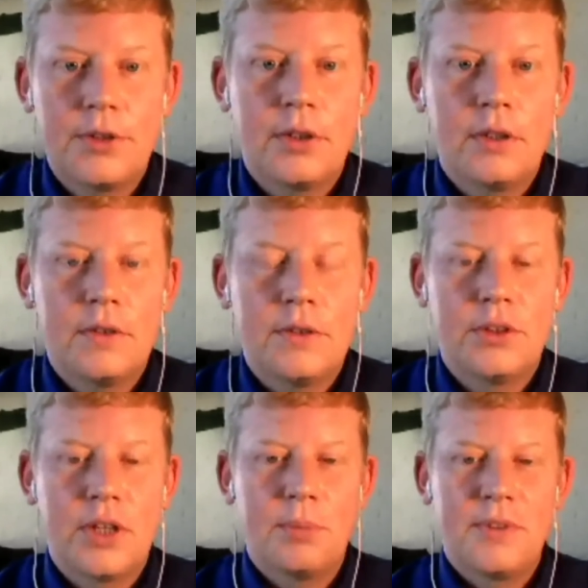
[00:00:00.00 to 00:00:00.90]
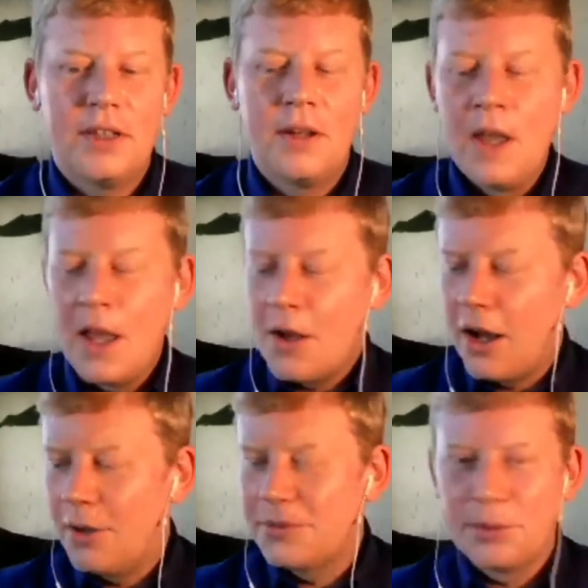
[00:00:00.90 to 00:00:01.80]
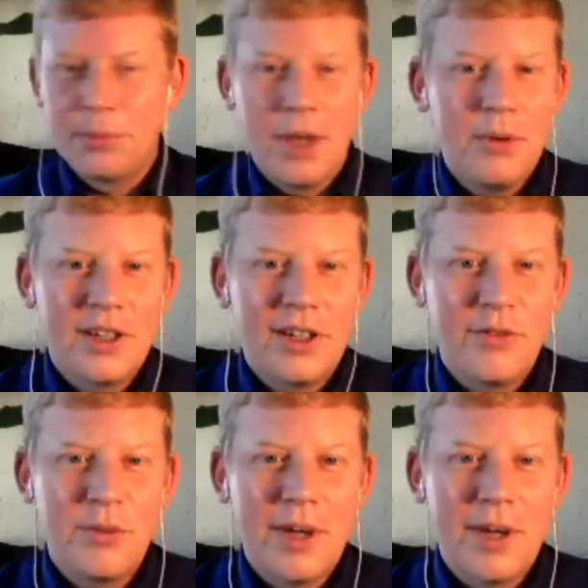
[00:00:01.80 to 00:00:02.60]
to adopt it. So maybe we can have you